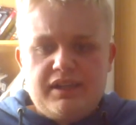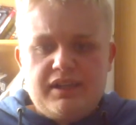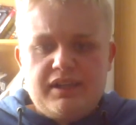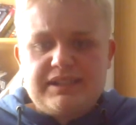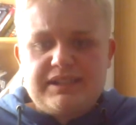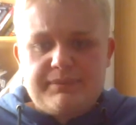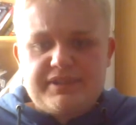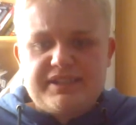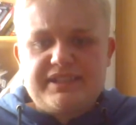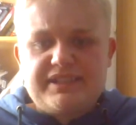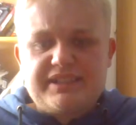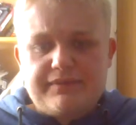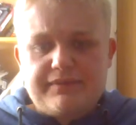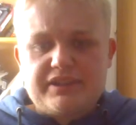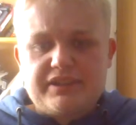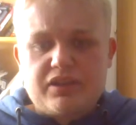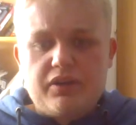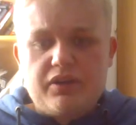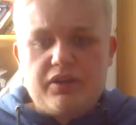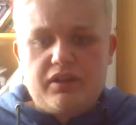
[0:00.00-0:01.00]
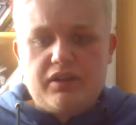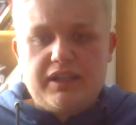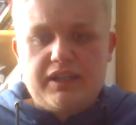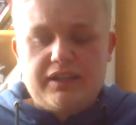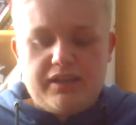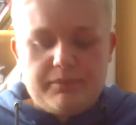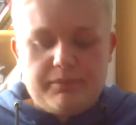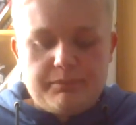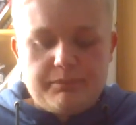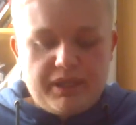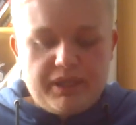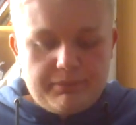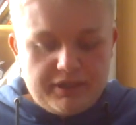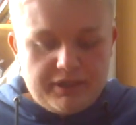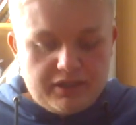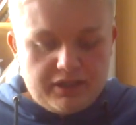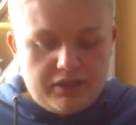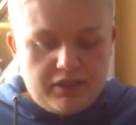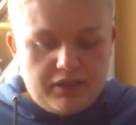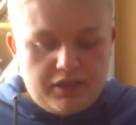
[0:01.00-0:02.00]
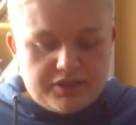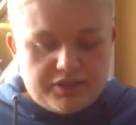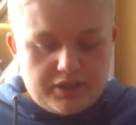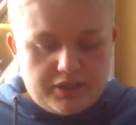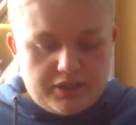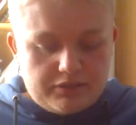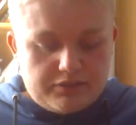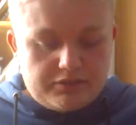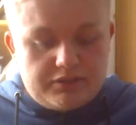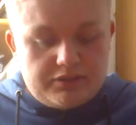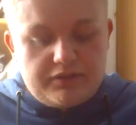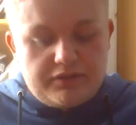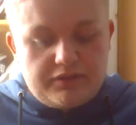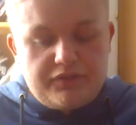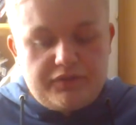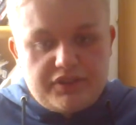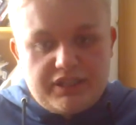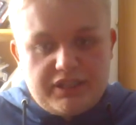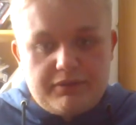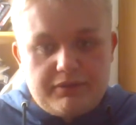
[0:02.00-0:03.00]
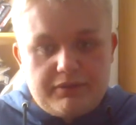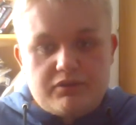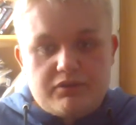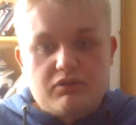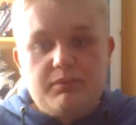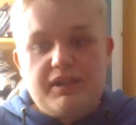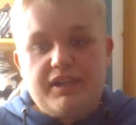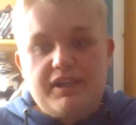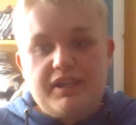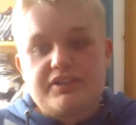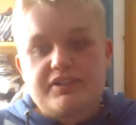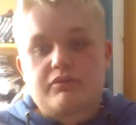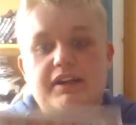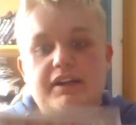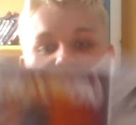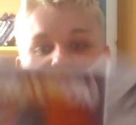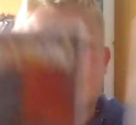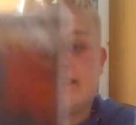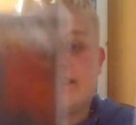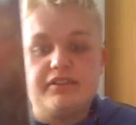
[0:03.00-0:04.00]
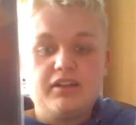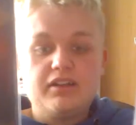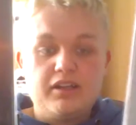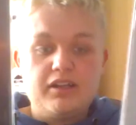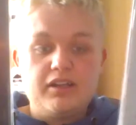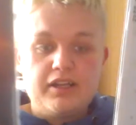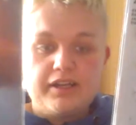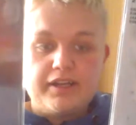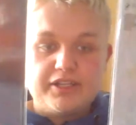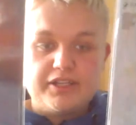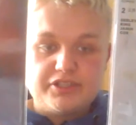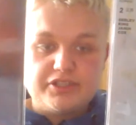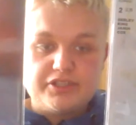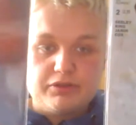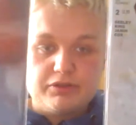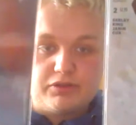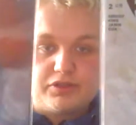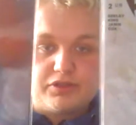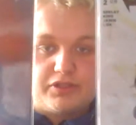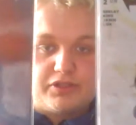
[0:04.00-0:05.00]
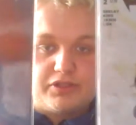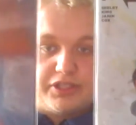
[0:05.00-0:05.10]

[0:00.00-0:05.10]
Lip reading: some of the stuff that's going on lately in Batman. So, first thing I want to talk about is Grayson. Issues